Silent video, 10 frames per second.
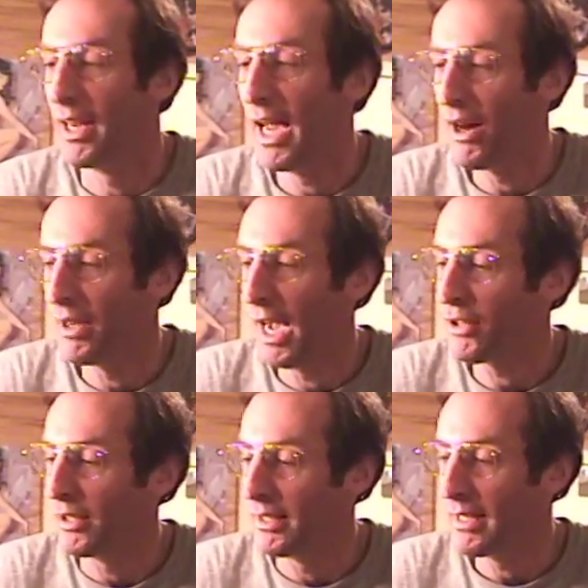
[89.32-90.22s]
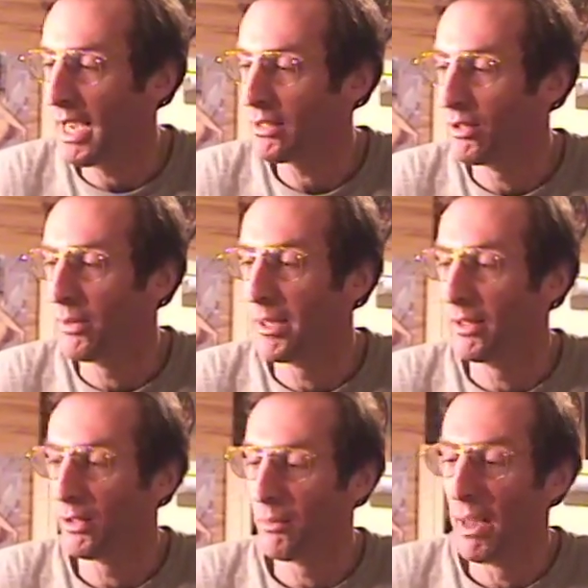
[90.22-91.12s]
on how to actually taxidermy
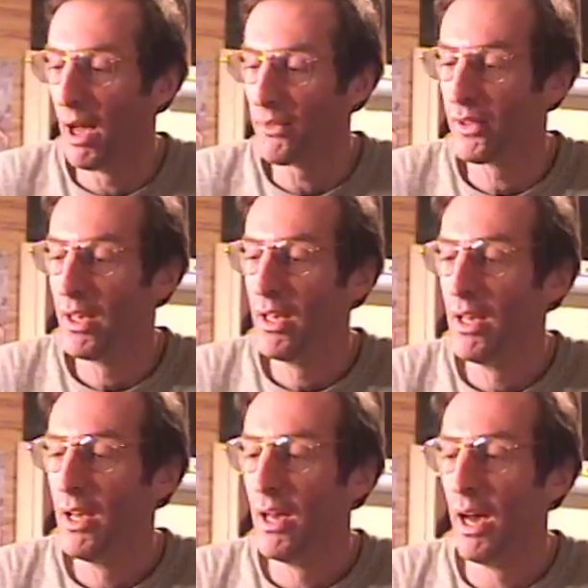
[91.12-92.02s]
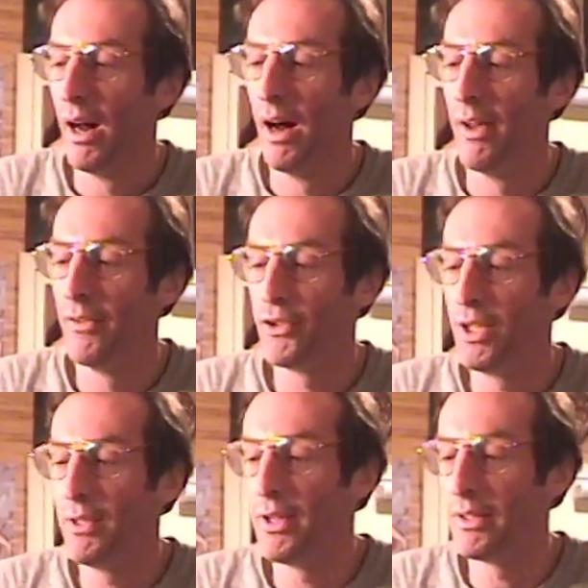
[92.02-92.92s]
a little mouse.
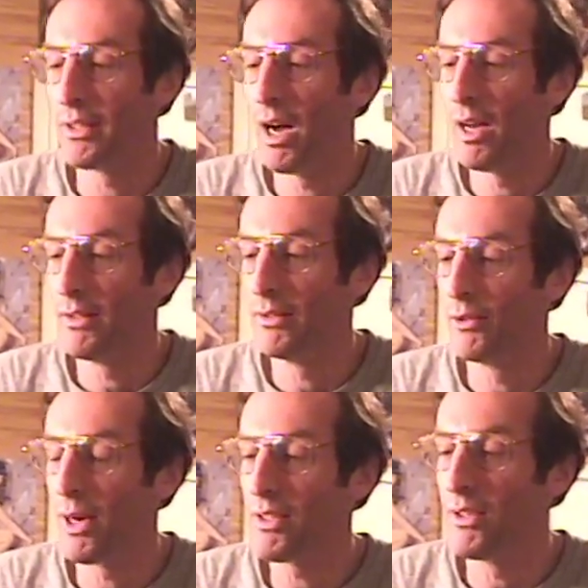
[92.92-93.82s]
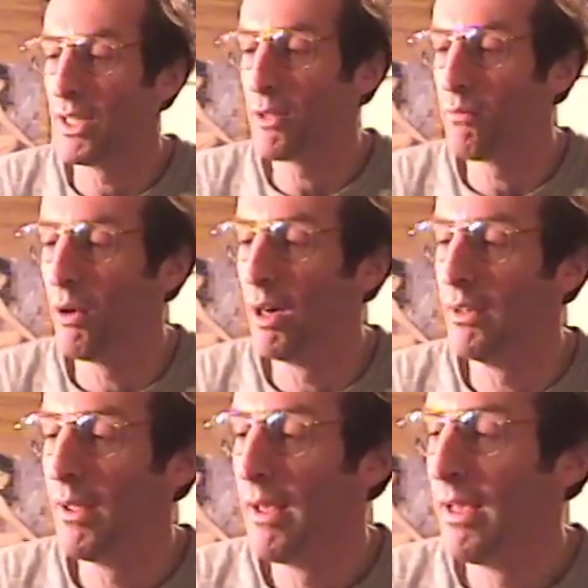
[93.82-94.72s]
She then dresses each
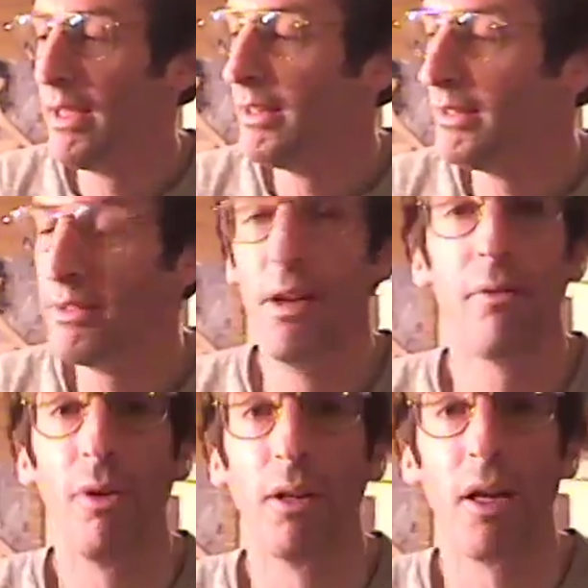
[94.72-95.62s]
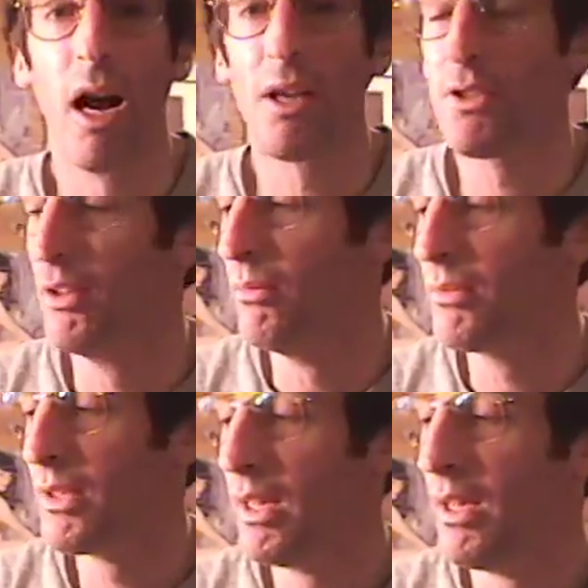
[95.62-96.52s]
one different
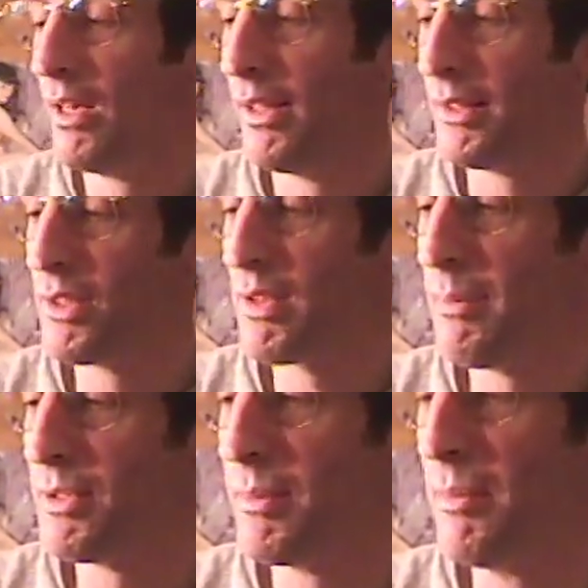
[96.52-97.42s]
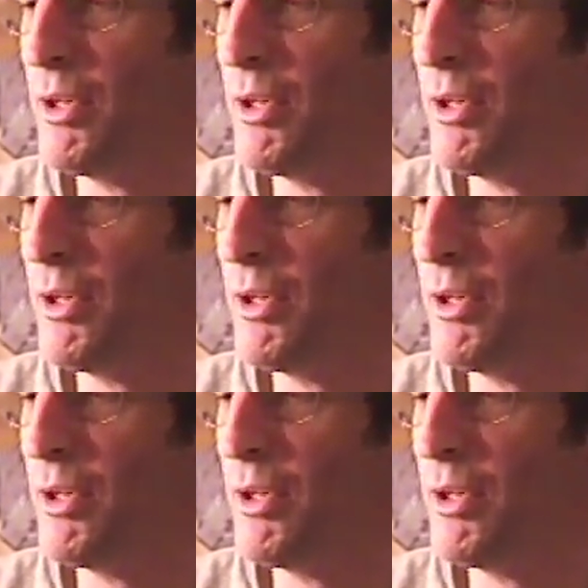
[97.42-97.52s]
costumes. Like this happens to be a